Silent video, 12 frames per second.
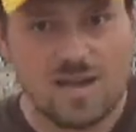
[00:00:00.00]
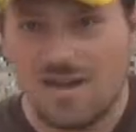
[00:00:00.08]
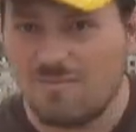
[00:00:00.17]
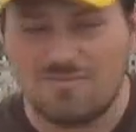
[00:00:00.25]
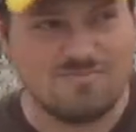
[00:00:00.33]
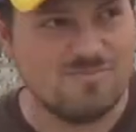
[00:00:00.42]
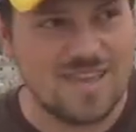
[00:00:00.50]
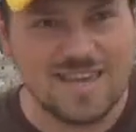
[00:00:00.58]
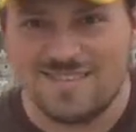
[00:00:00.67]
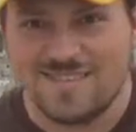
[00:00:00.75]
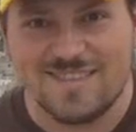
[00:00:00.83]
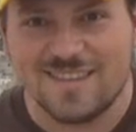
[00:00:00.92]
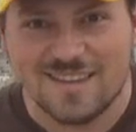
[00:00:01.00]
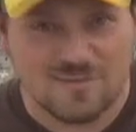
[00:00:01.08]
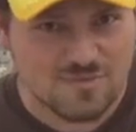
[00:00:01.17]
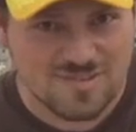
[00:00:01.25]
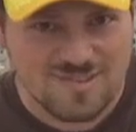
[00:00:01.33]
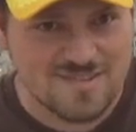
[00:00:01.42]
of
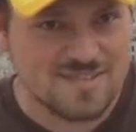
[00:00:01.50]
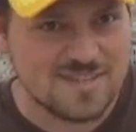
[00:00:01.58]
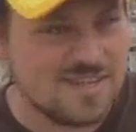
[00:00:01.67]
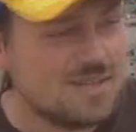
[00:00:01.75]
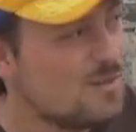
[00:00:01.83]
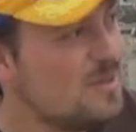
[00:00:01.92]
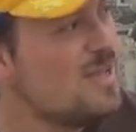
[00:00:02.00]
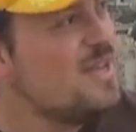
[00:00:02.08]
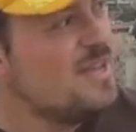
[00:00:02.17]
1900 years ago.